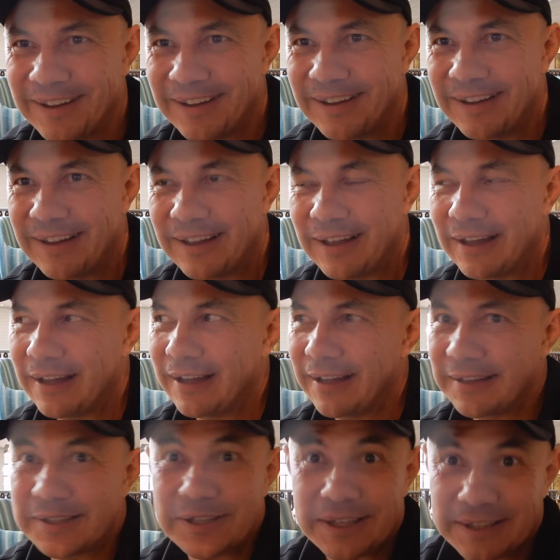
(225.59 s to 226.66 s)
Yeah,
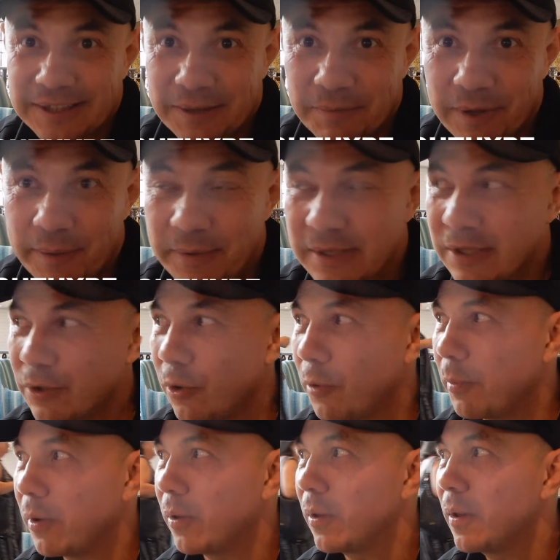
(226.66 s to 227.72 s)
it's, sometimes it's
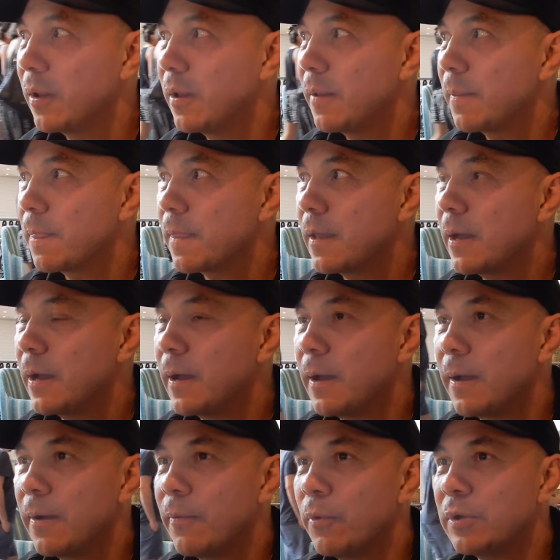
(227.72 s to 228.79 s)
normal.
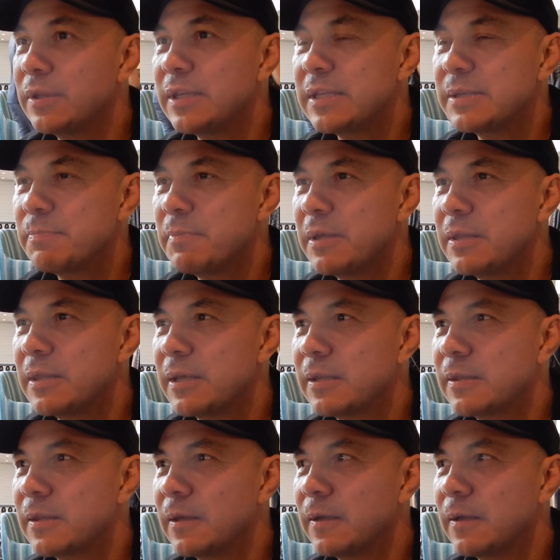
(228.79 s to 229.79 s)
what this means that